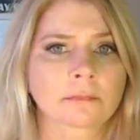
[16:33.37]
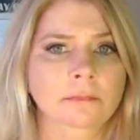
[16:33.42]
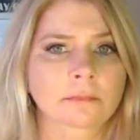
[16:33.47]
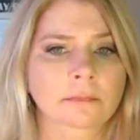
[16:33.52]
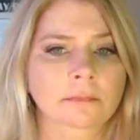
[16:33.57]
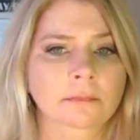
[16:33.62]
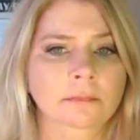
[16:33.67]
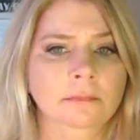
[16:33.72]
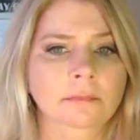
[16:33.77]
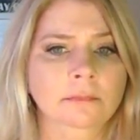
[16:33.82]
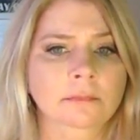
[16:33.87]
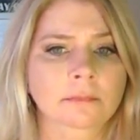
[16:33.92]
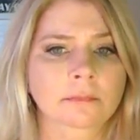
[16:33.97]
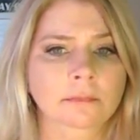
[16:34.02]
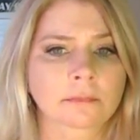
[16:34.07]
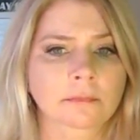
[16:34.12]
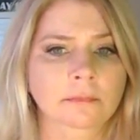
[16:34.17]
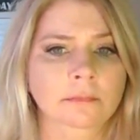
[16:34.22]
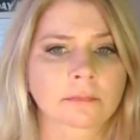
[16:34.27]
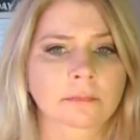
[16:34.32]

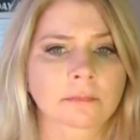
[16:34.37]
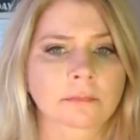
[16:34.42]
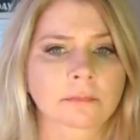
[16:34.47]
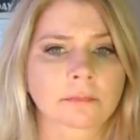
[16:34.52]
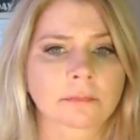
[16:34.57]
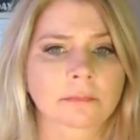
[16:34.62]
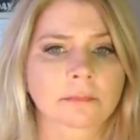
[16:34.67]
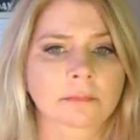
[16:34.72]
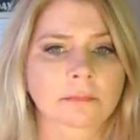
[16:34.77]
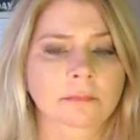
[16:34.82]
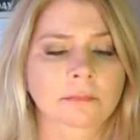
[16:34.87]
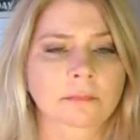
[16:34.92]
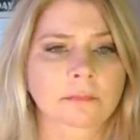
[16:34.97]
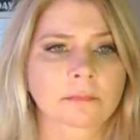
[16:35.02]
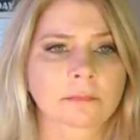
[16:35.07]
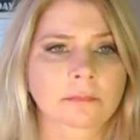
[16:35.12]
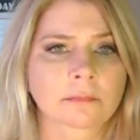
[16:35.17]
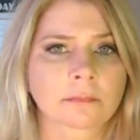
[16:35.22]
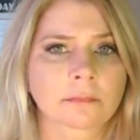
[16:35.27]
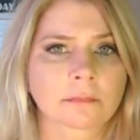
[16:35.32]

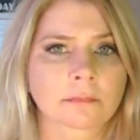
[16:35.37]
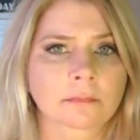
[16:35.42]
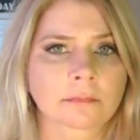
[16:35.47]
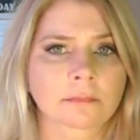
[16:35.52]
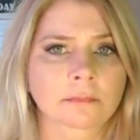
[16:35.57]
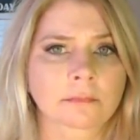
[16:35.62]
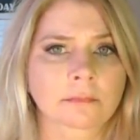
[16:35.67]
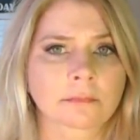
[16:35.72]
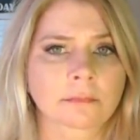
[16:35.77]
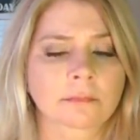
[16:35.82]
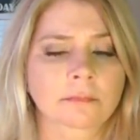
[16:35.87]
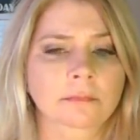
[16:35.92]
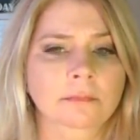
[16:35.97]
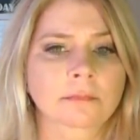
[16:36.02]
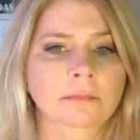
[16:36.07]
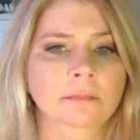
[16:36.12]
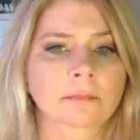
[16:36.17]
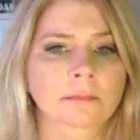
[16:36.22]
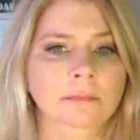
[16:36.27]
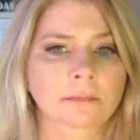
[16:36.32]

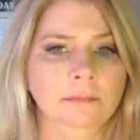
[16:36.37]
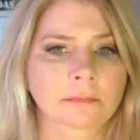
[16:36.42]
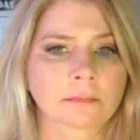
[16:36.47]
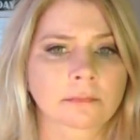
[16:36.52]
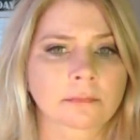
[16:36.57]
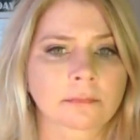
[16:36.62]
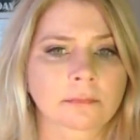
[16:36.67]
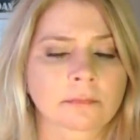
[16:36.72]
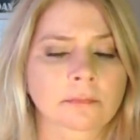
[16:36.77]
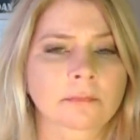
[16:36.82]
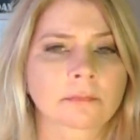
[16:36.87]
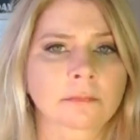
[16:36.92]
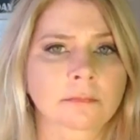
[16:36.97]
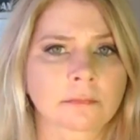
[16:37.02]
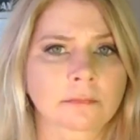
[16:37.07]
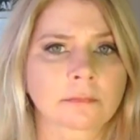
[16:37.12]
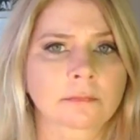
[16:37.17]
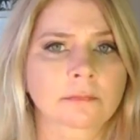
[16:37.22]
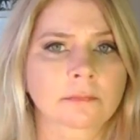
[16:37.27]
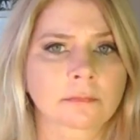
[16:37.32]

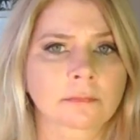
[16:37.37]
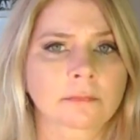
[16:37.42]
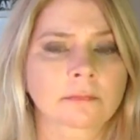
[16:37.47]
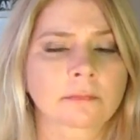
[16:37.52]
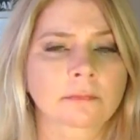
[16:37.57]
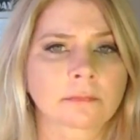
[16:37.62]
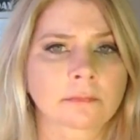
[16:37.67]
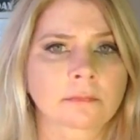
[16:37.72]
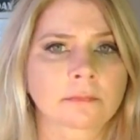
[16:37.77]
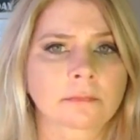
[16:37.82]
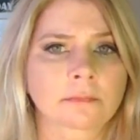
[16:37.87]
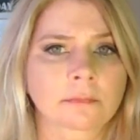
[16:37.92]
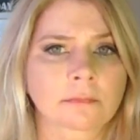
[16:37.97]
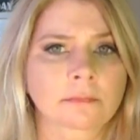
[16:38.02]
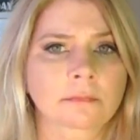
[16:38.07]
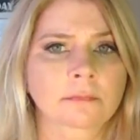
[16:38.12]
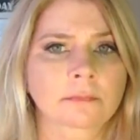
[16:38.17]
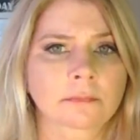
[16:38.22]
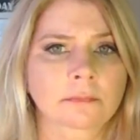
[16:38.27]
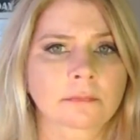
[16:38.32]

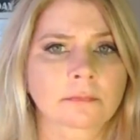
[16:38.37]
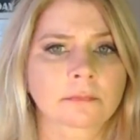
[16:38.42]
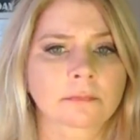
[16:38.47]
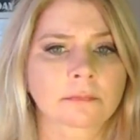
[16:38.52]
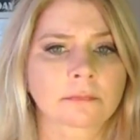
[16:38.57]
(silent)